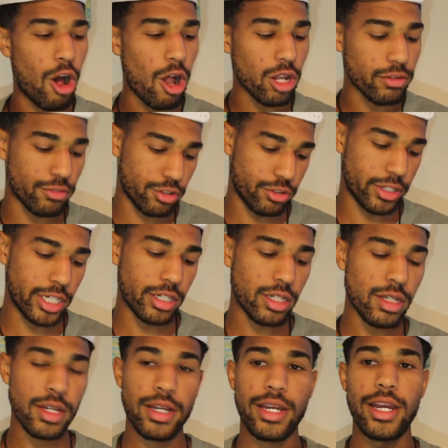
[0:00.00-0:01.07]
olive green,
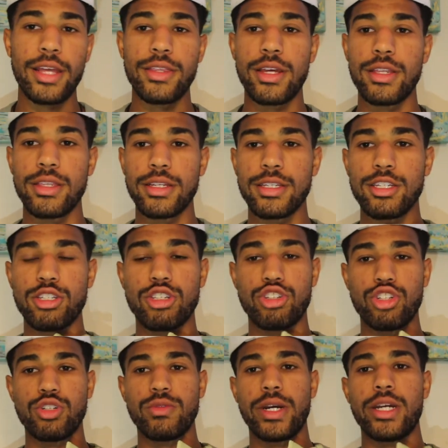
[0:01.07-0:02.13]
and then this is the
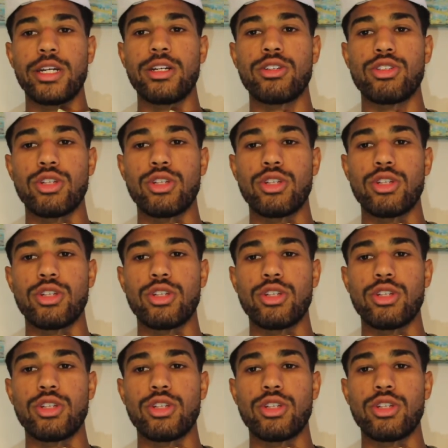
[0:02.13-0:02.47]
shoe right here.